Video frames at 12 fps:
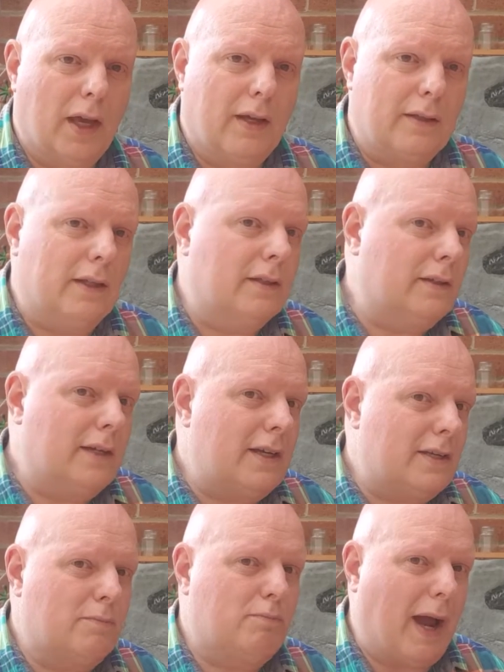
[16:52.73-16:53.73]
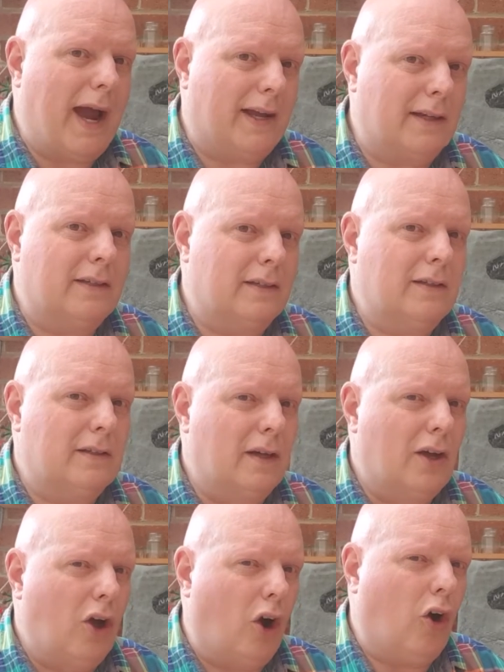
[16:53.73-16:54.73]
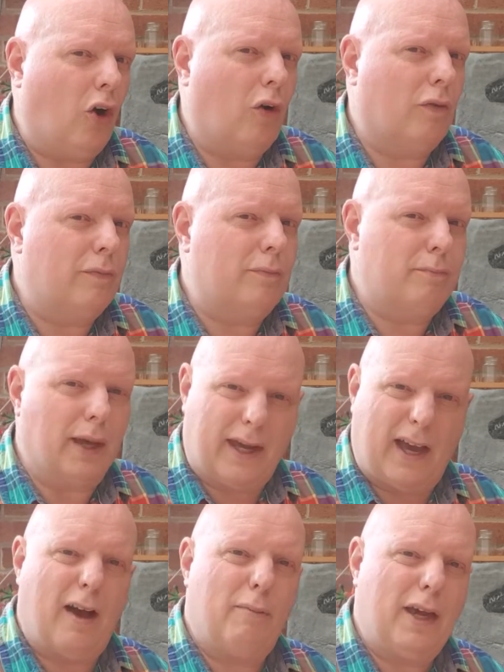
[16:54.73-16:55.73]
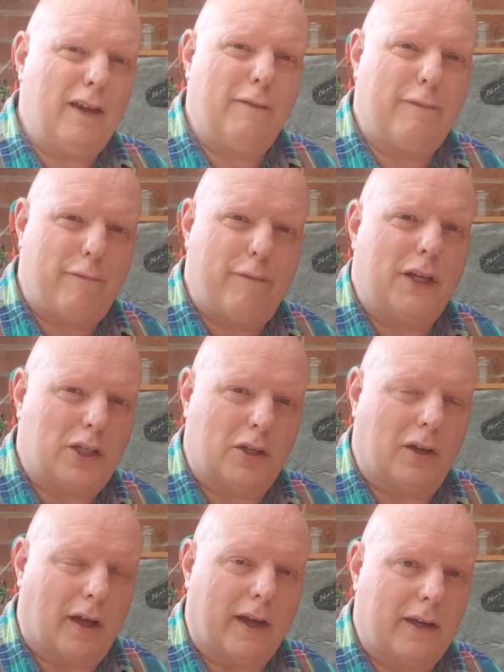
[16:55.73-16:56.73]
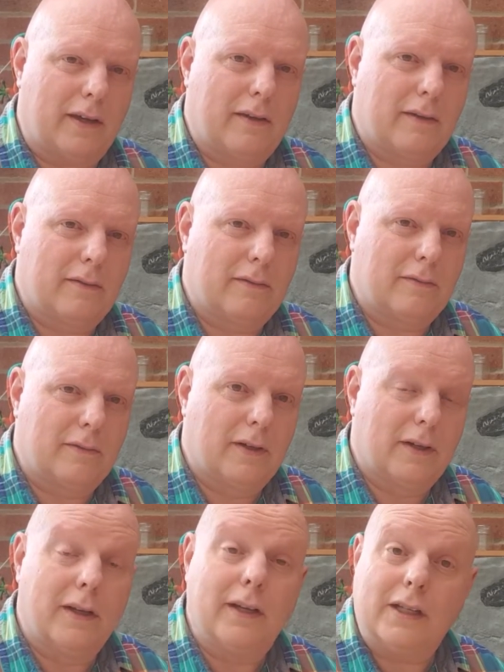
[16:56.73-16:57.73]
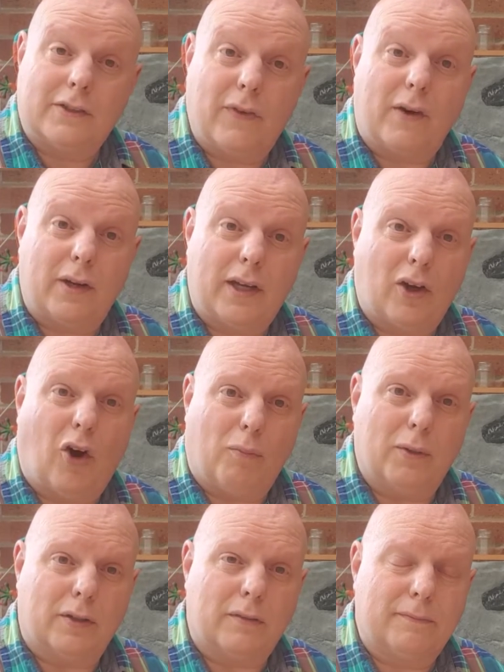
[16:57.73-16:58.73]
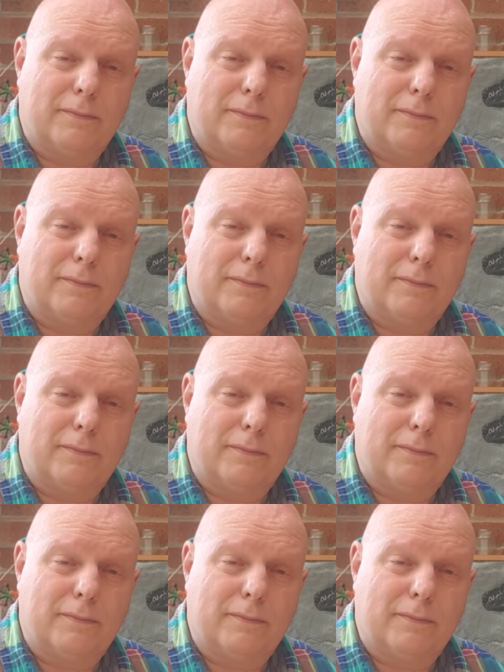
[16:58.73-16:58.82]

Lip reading: that this pattern of becoming fish-like is very common.